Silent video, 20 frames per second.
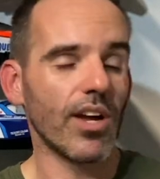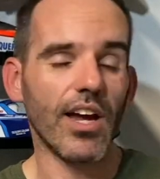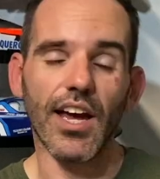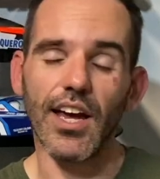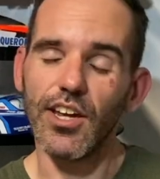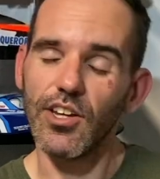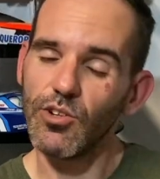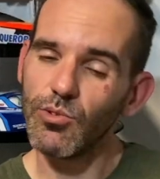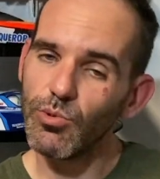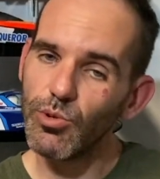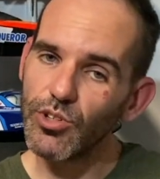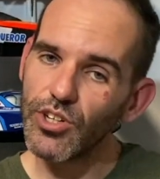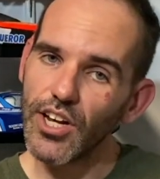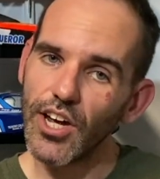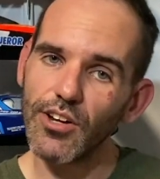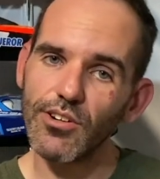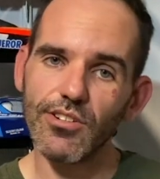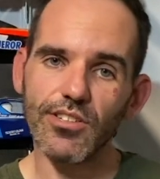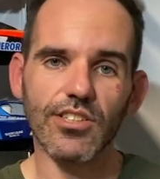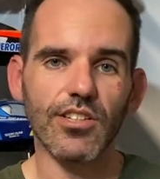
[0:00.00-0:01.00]
You would
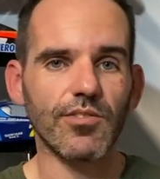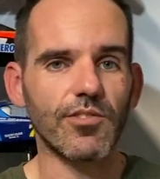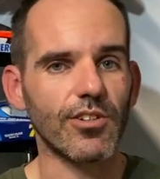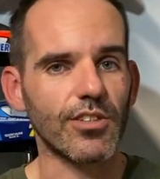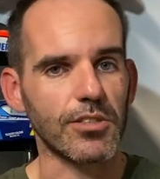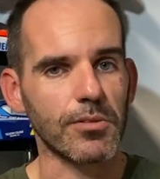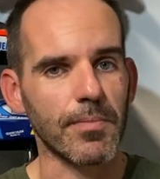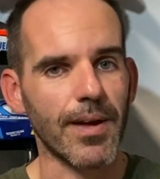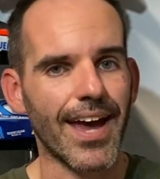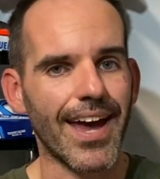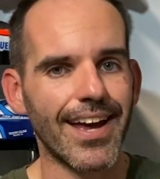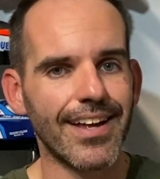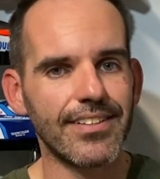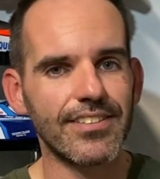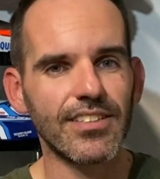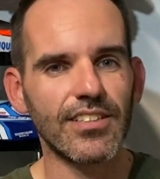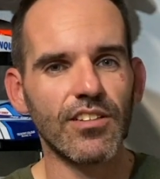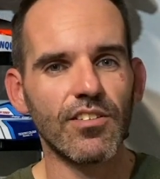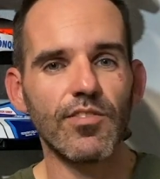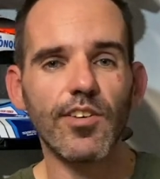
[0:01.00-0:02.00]
notice I've got some ads
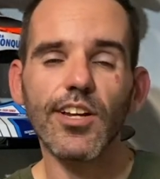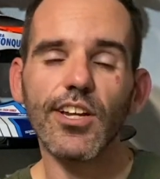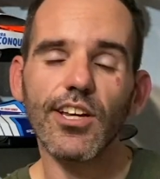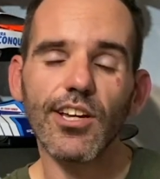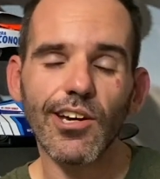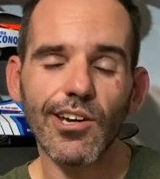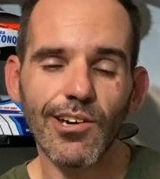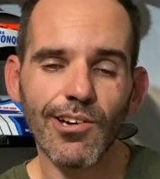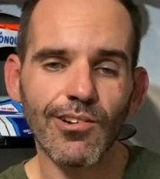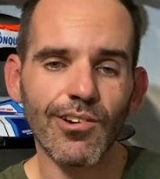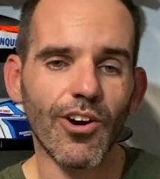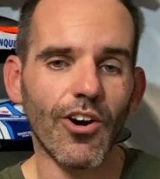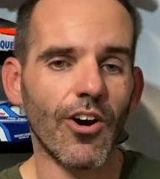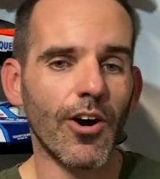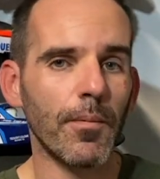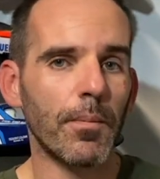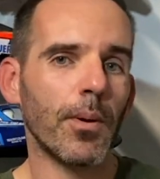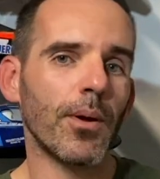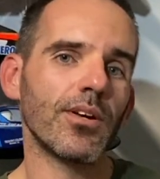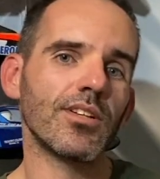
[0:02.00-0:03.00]
in the video. I
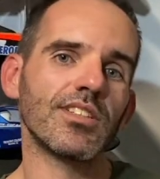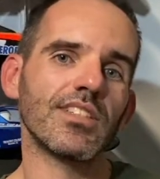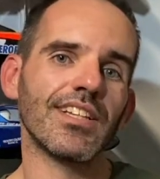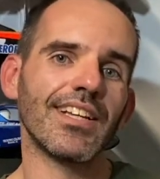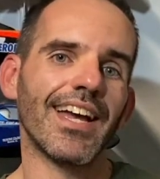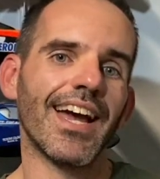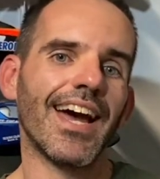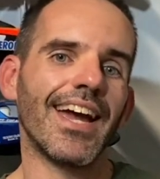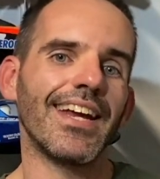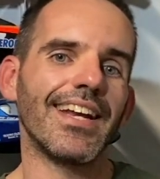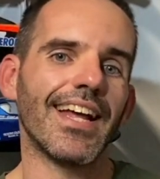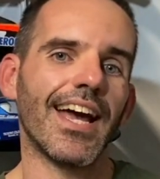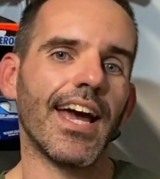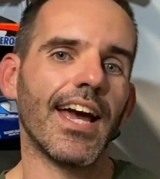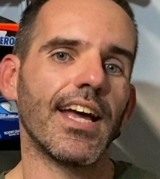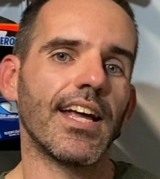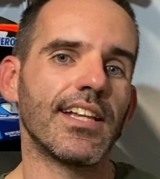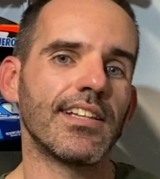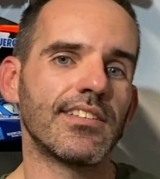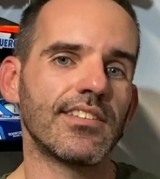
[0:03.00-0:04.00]
personally hate
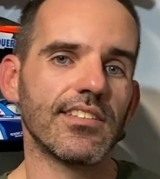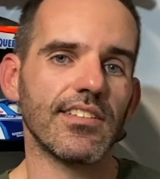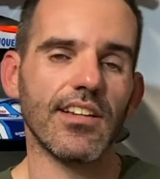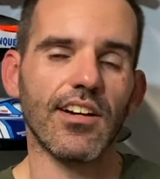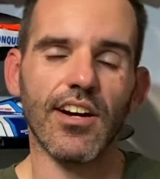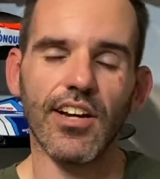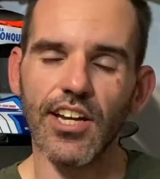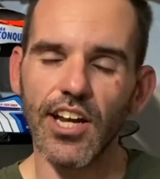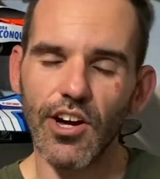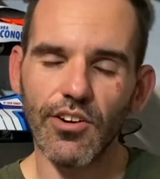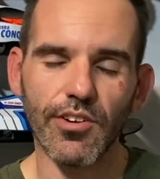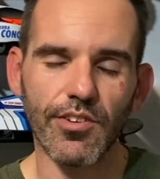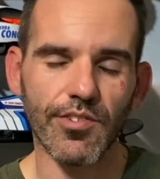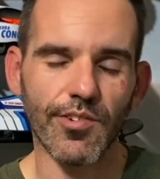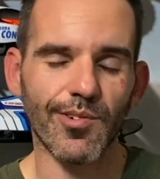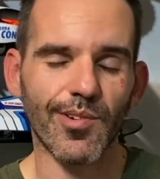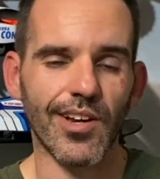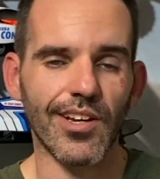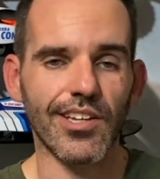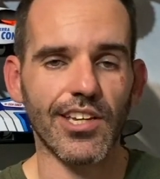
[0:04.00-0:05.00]
ads. I know
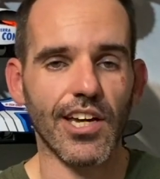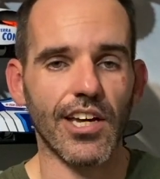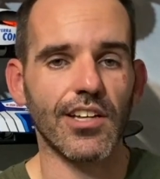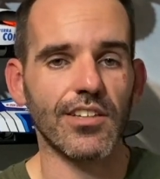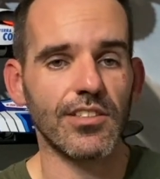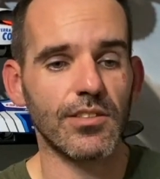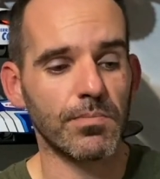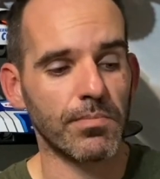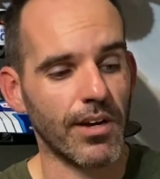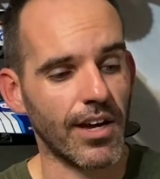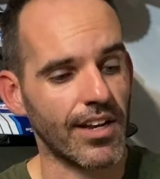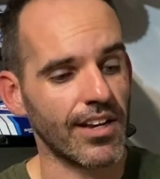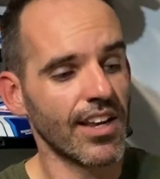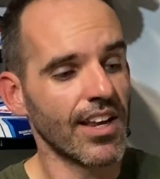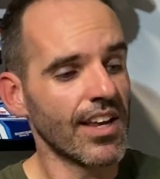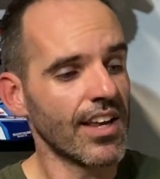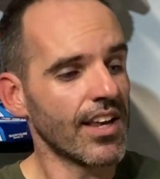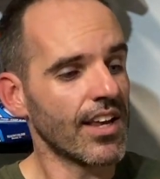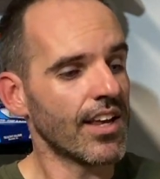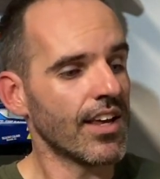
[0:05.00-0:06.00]
everyone does, but
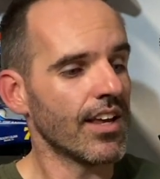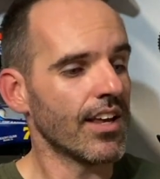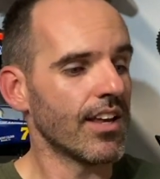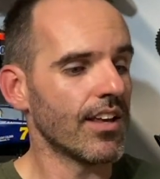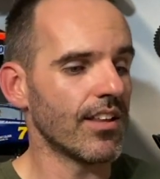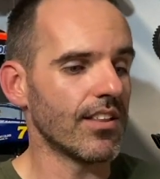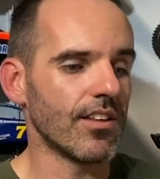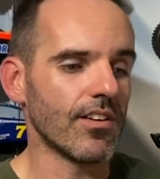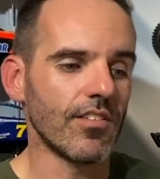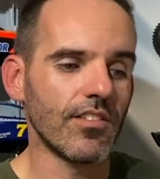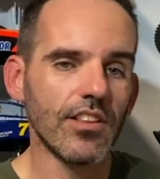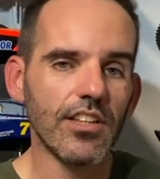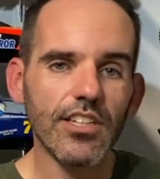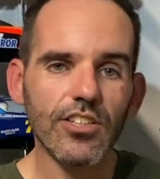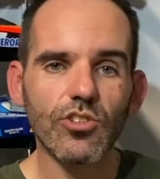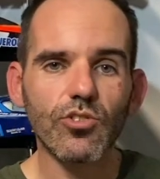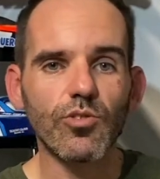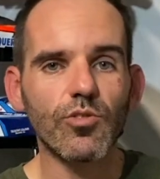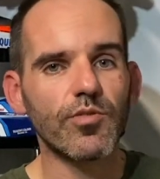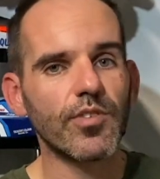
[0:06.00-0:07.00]
the
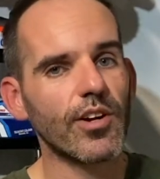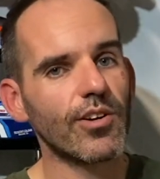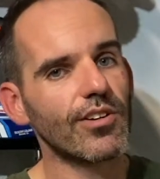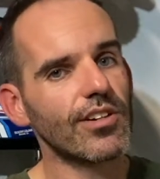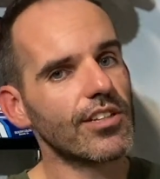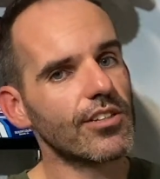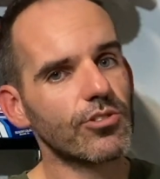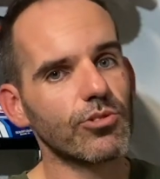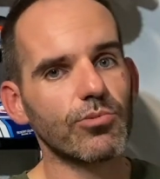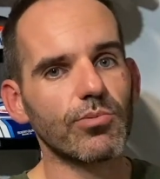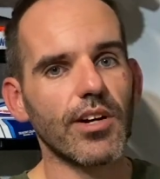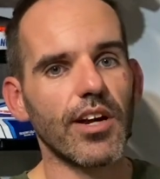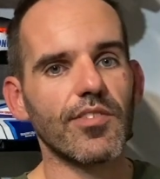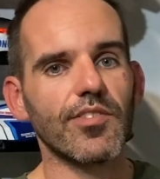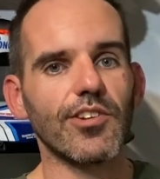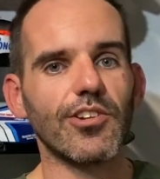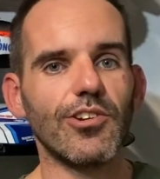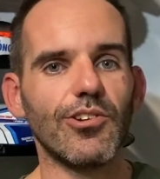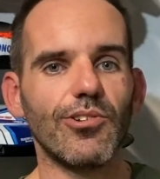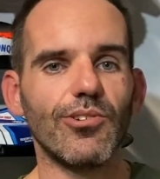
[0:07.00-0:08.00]
very little
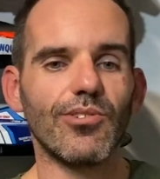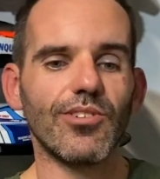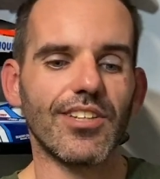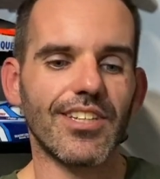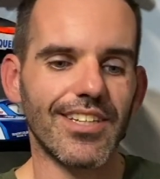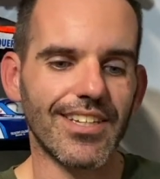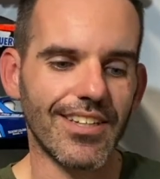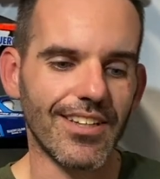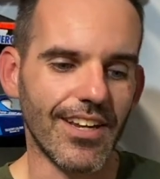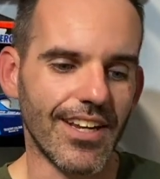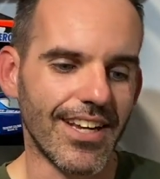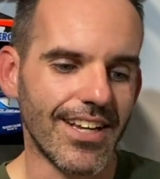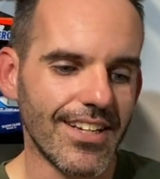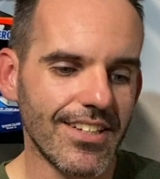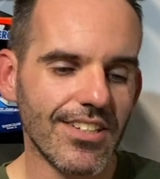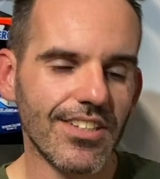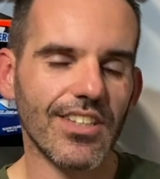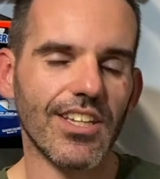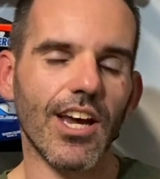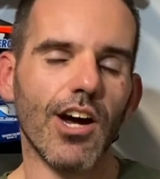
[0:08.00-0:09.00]
revenue
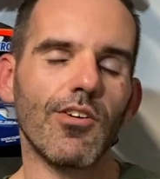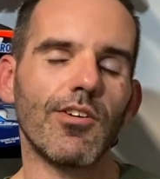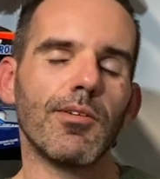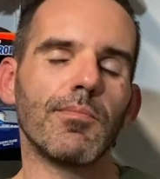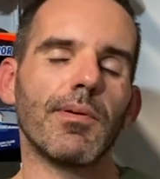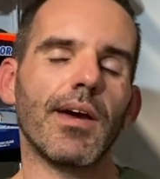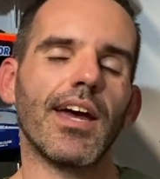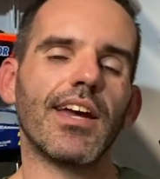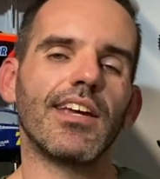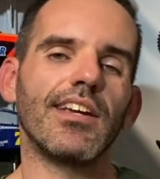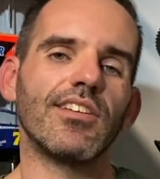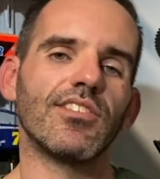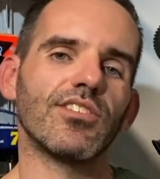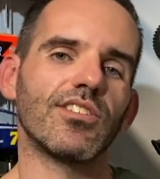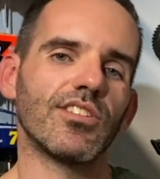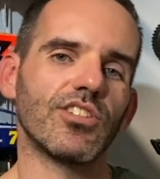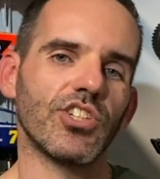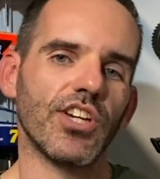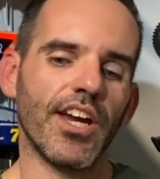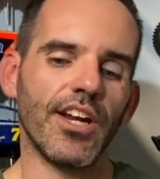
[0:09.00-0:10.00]
is going back into the
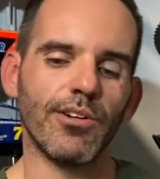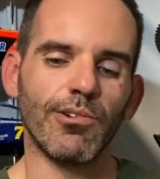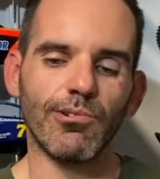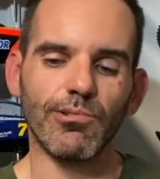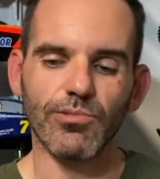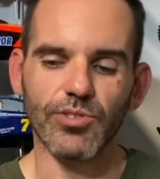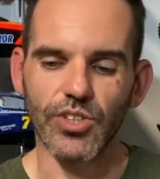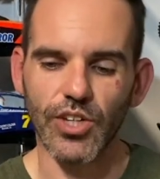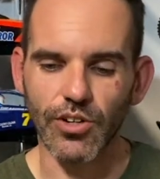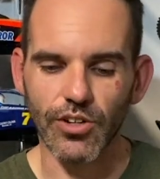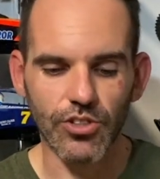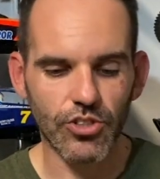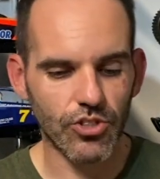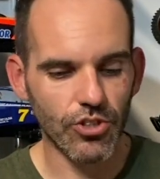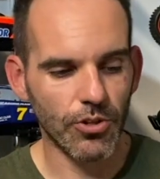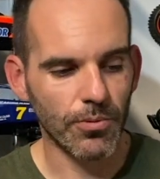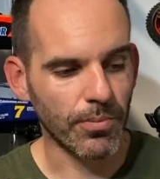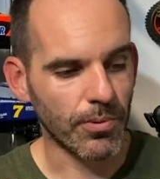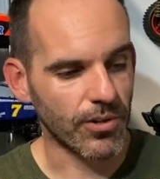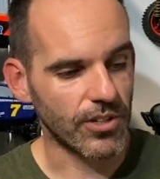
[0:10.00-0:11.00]
channel, so I
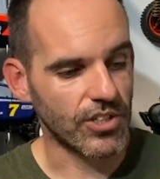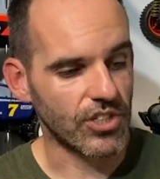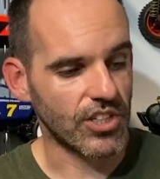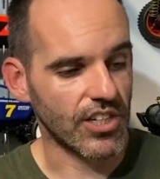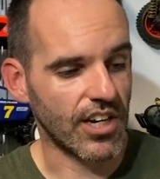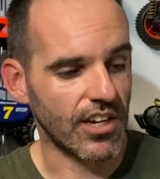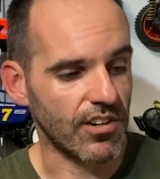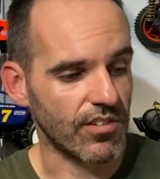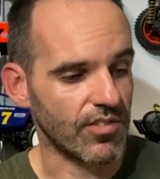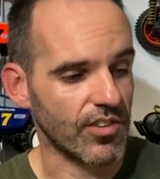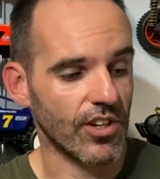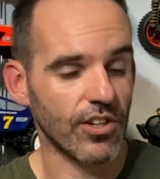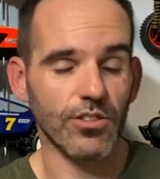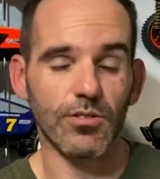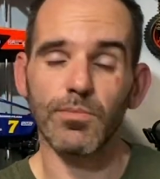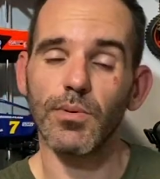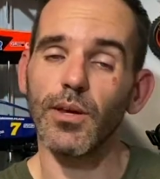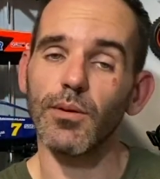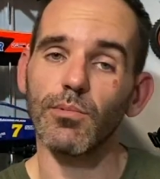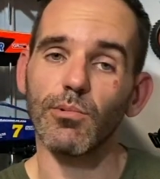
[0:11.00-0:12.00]
do appreciate those
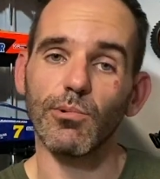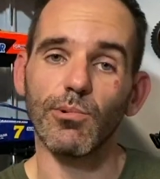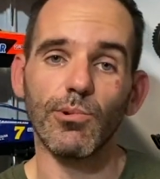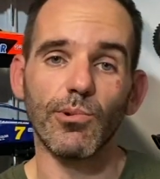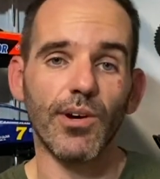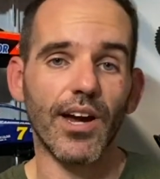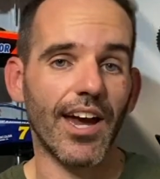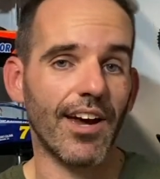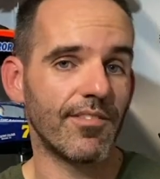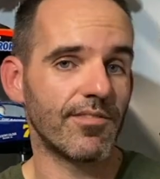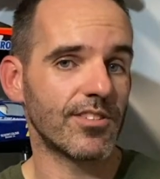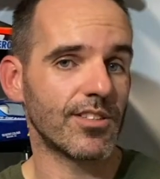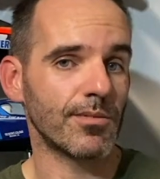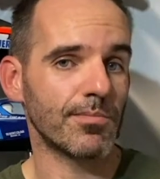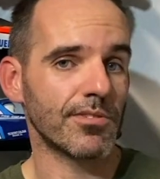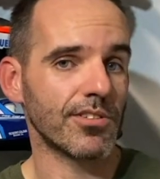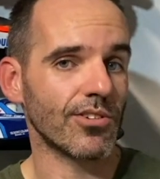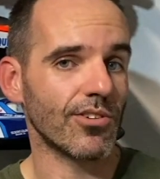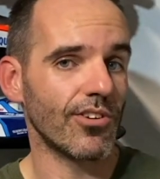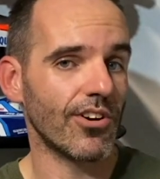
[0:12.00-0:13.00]
people who have
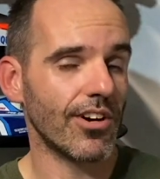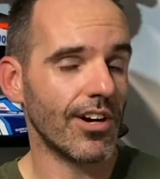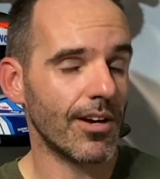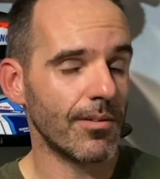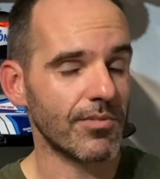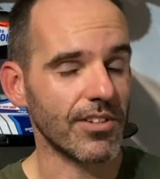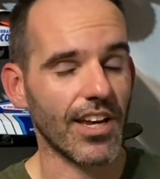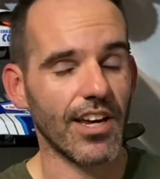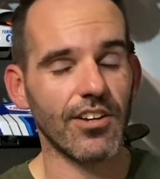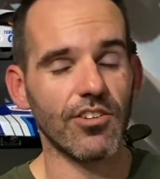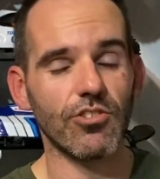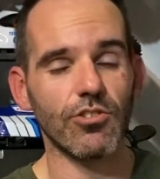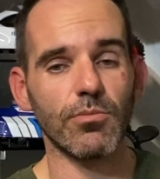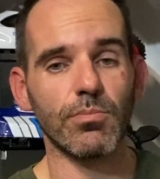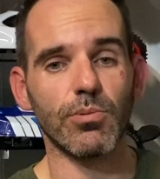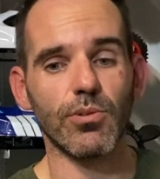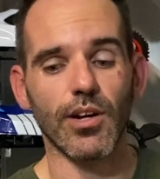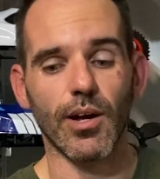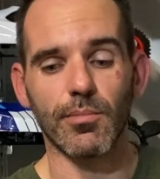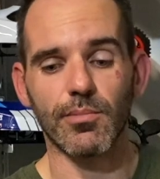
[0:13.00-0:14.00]
subscribed and do
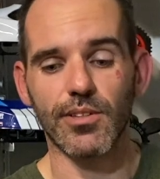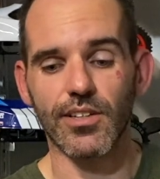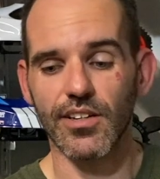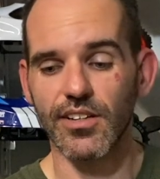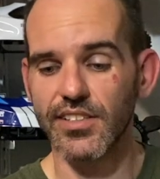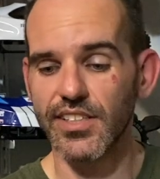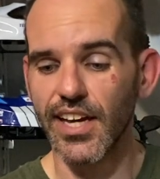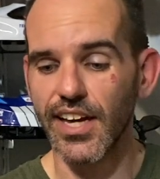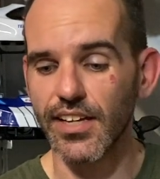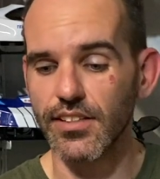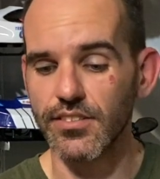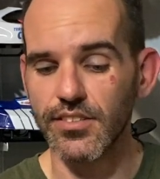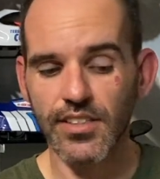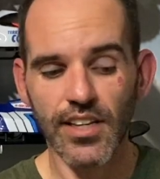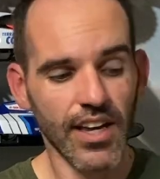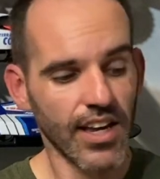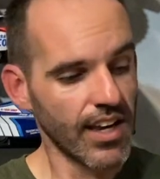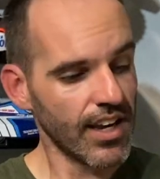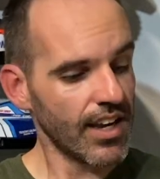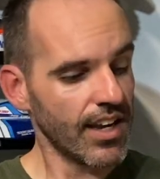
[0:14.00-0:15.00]
put up with those
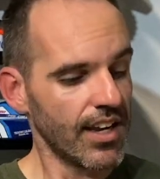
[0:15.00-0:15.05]
ads.